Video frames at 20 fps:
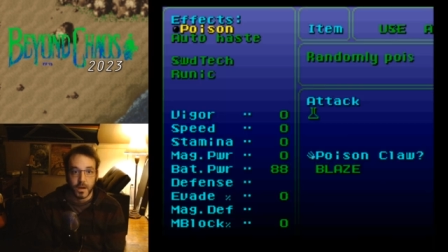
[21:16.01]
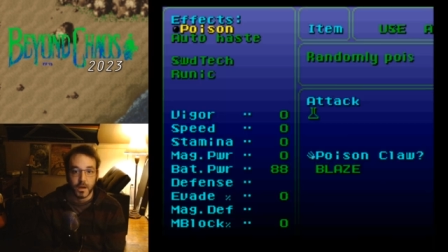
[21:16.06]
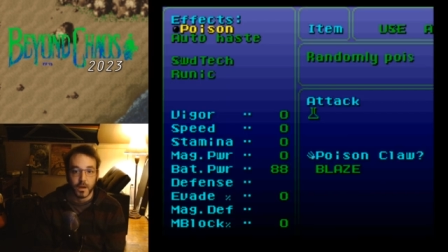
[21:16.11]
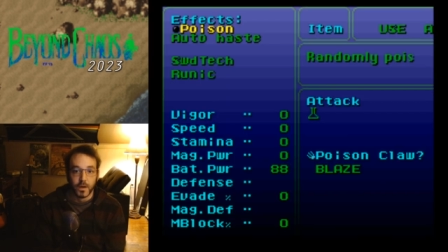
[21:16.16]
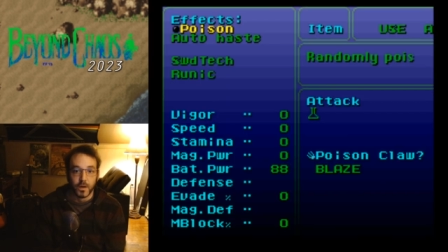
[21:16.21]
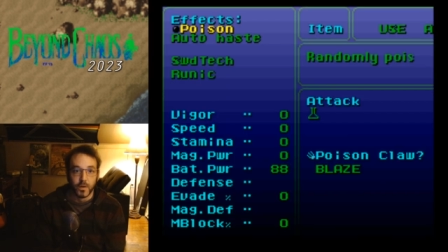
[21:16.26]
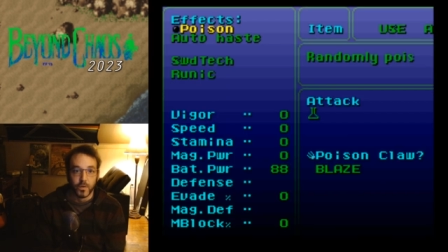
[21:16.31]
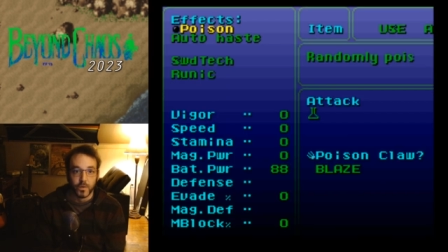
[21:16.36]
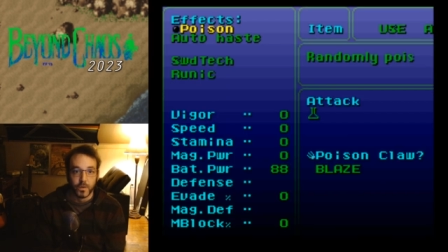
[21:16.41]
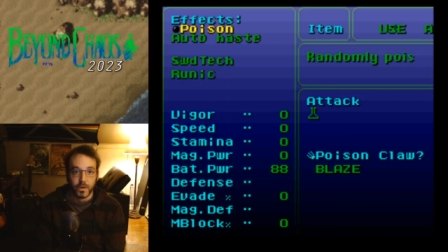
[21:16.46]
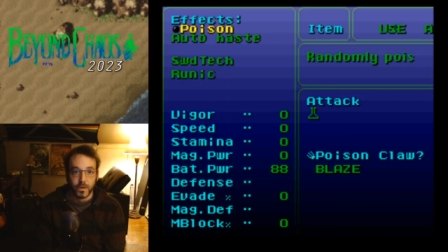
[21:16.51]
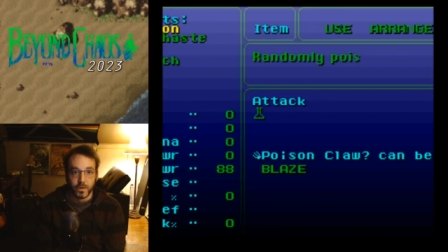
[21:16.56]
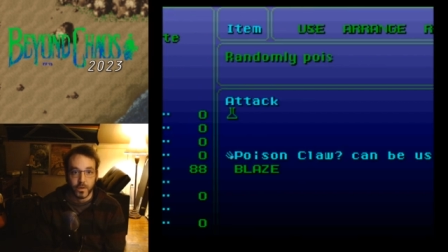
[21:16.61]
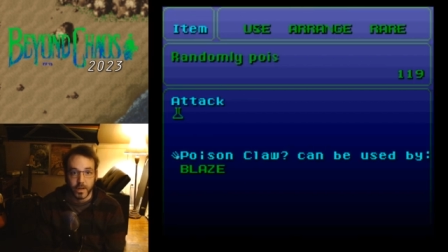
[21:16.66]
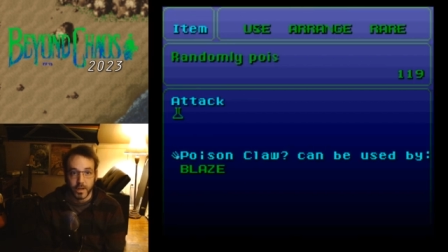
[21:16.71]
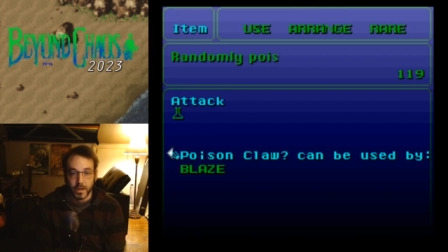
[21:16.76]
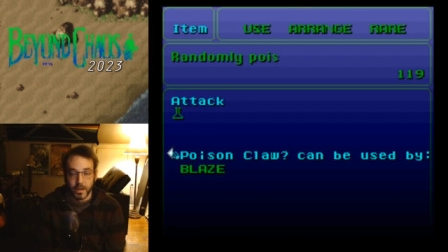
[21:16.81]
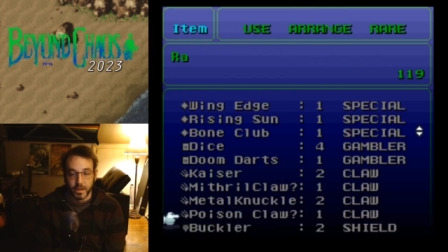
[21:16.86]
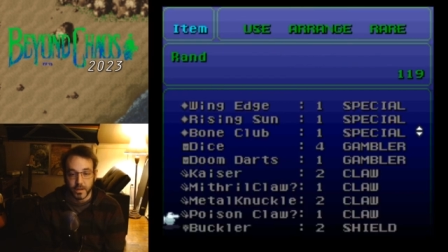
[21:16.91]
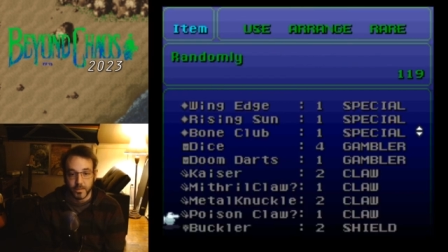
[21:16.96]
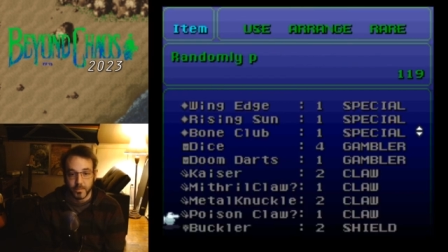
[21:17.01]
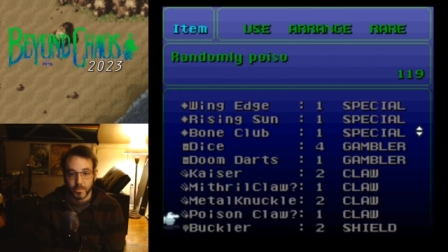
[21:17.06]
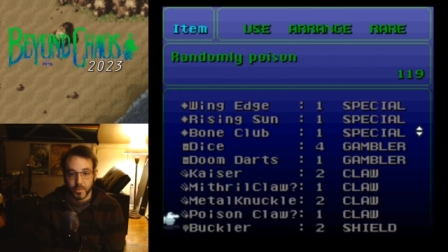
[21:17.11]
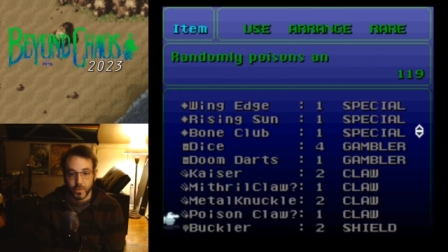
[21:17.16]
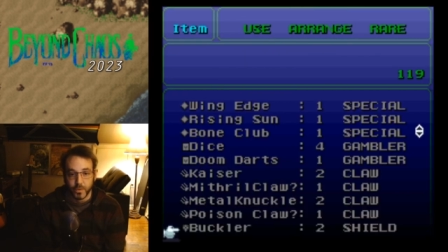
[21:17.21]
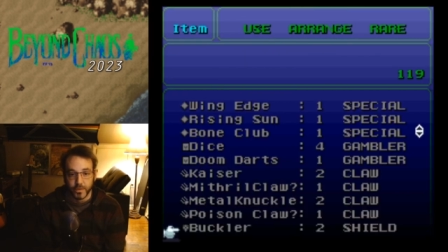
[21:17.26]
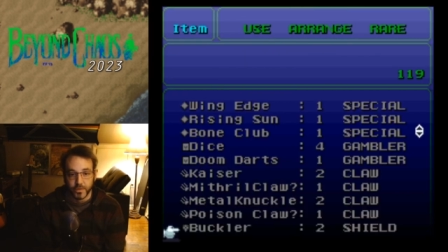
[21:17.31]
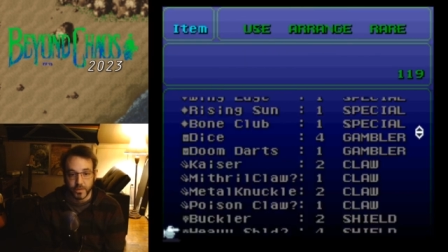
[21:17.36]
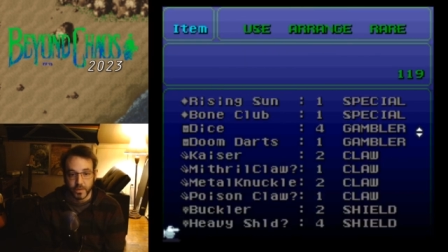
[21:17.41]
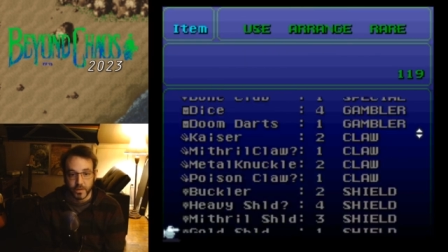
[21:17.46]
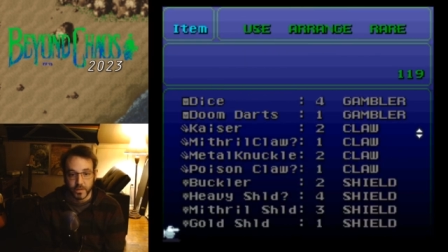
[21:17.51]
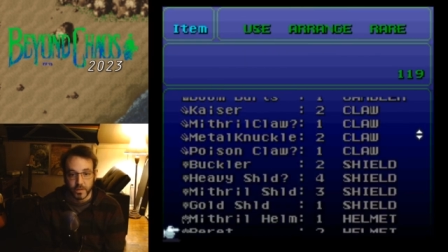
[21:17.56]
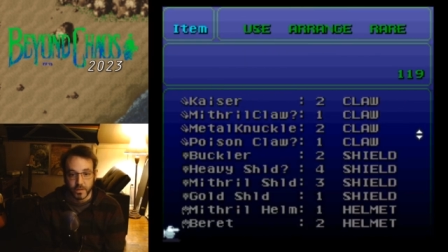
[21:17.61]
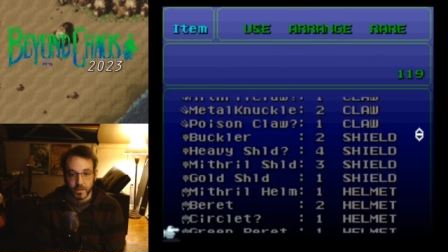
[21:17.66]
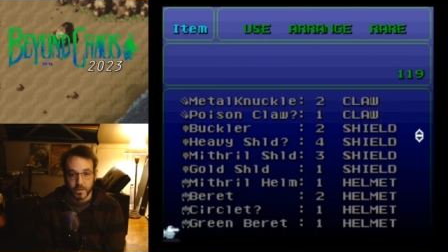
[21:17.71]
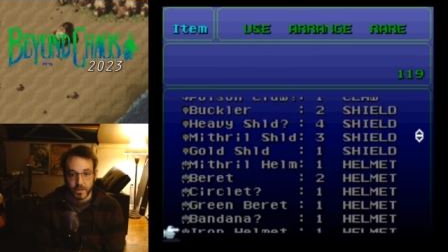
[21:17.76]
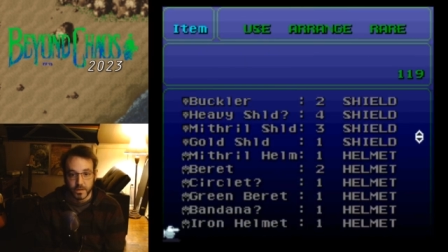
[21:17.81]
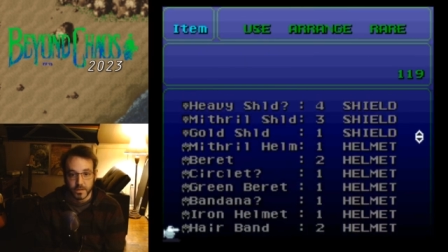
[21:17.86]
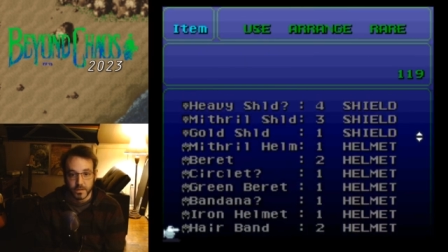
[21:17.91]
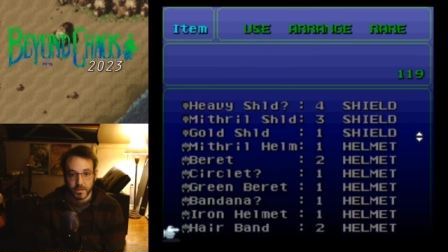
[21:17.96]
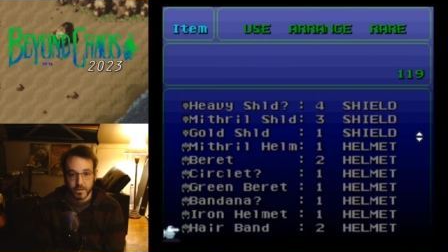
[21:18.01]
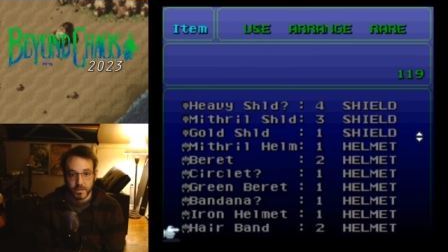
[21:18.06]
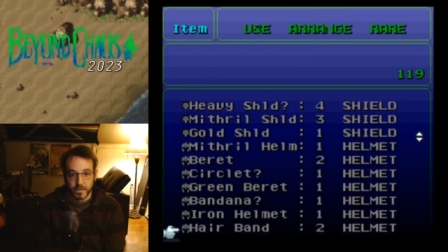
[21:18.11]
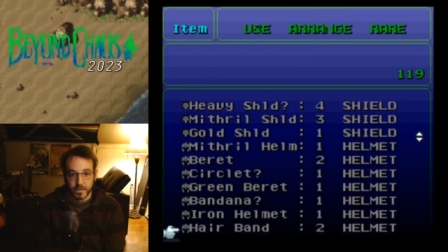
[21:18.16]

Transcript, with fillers: Oh, okay, poison claw.